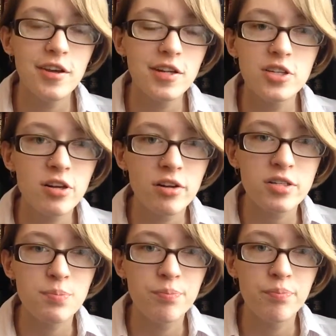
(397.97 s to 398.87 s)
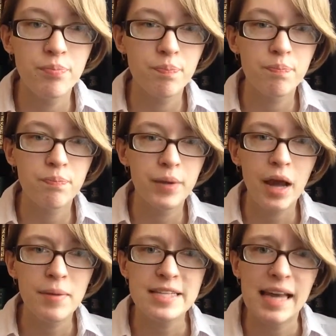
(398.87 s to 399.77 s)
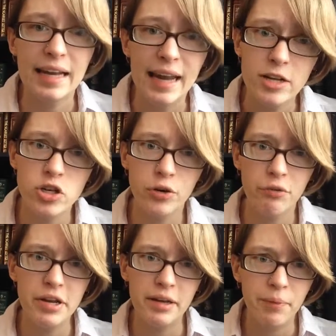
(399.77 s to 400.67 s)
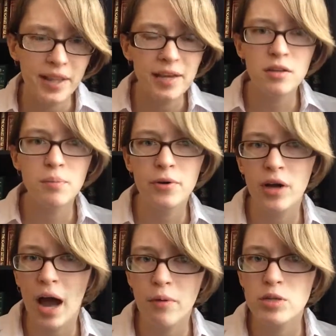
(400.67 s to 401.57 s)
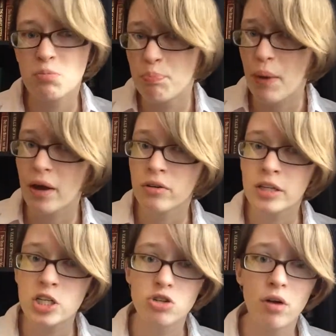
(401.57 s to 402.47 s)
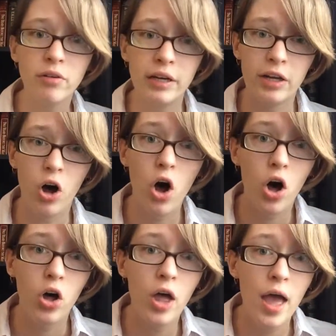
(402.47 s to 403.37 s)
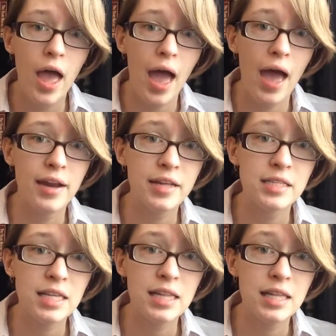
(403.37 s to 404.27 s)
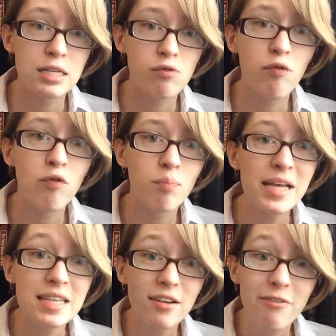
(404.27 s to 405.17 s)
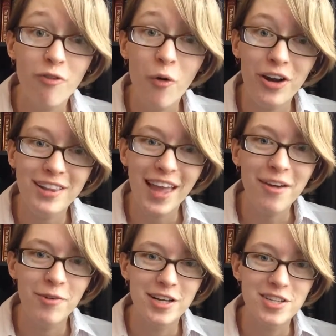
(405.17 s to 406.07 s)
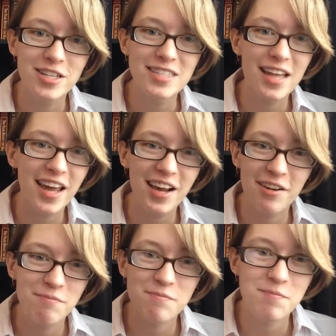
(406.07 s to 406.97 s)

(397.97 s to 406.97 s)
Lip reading: it starts becoming second nature to read it. By the end of the book, I was barely struggling at all. And it's in this basically foreign language. It's like